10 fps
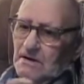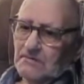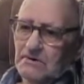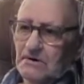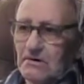
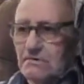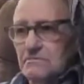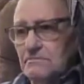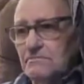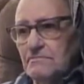
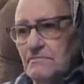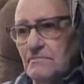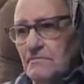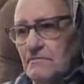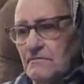Mahone,
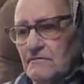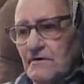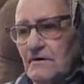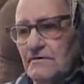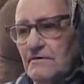
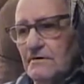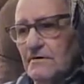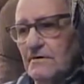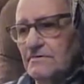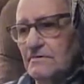out here at
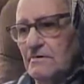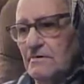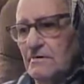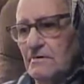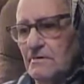Augusta,
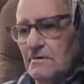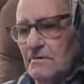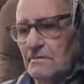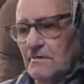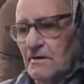
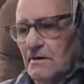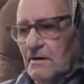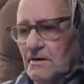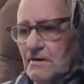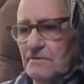
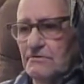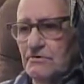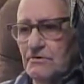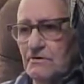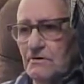he was
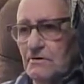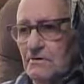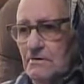cook.